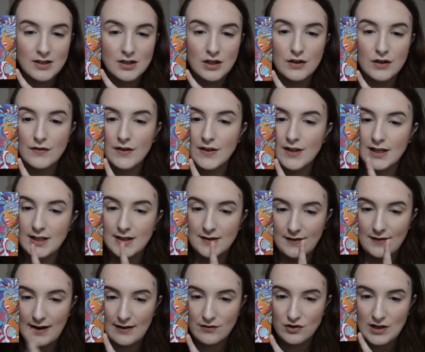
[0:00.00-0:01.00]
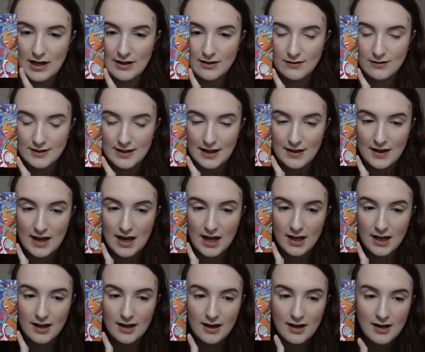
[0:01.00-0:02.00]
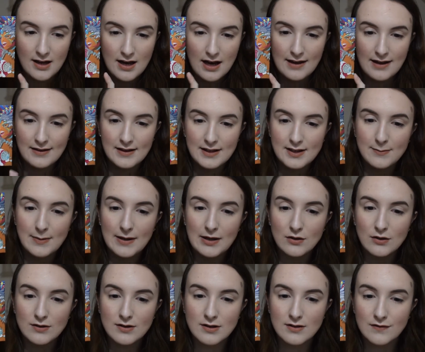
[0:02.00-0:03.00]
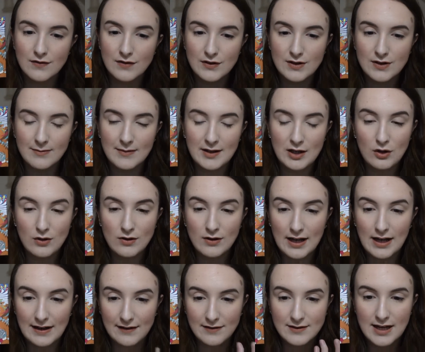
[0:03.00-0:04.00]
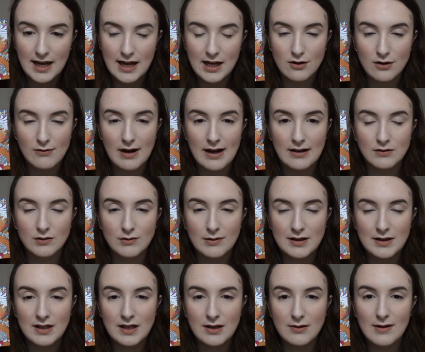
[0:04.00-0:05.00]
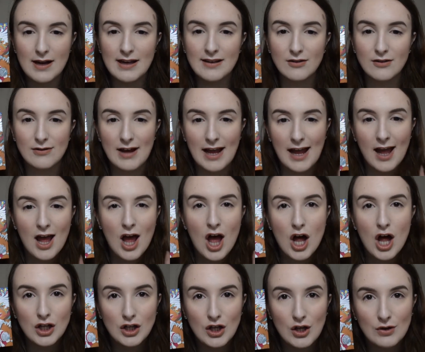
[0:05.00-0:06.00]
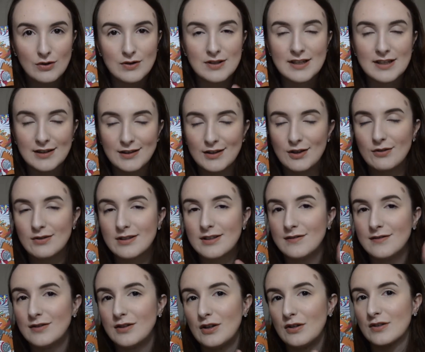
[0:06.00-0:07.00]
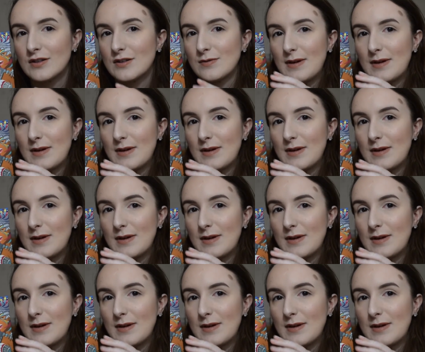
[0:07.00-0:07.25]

too for 35 shadows, I think. I think this would be good for something you could kind of take around with you and create loads and loads of looks